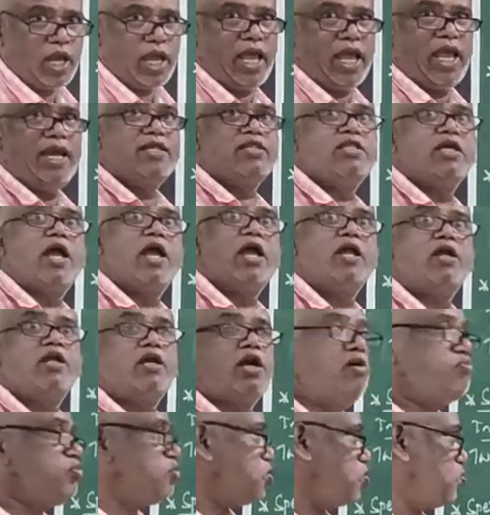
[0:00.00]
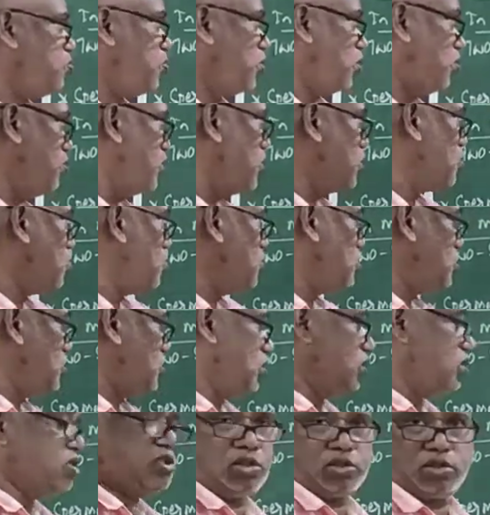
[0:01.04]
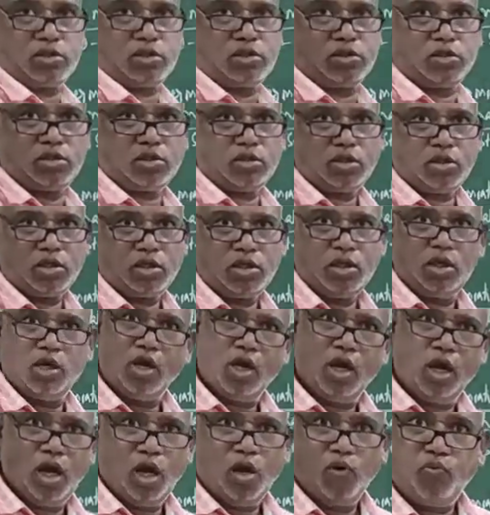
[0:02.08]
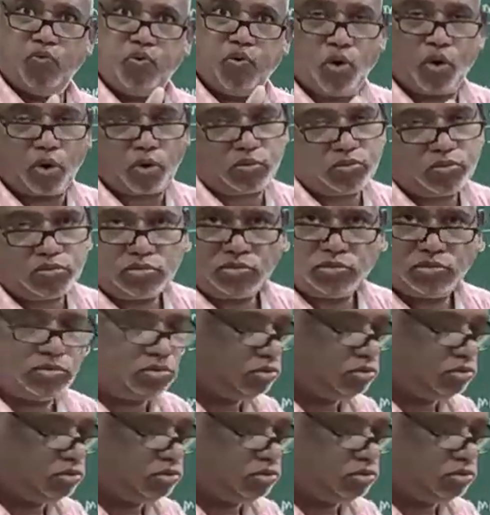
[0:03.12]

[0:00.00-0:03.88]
at the end of spermatogenesis? 4.